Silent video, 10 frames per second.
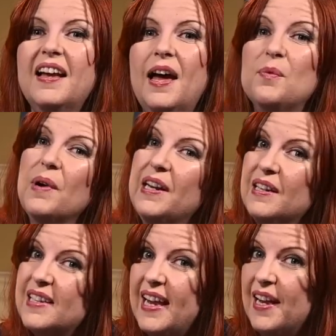and ready
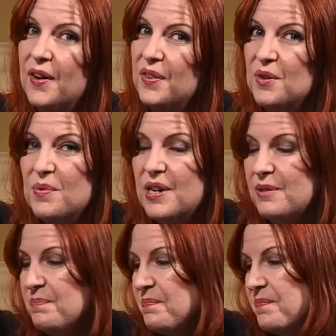to hang on the
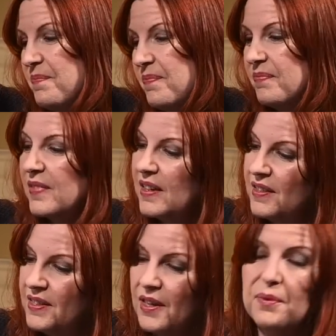wall.
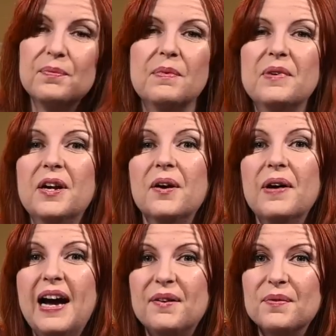So I'm going to go
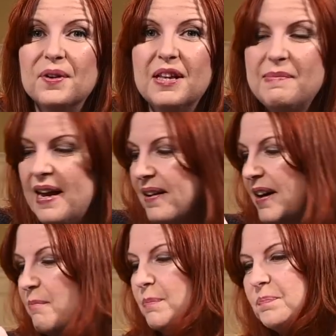ahead and roll it back
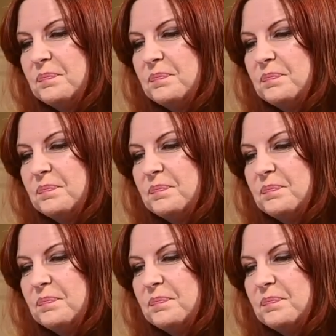up.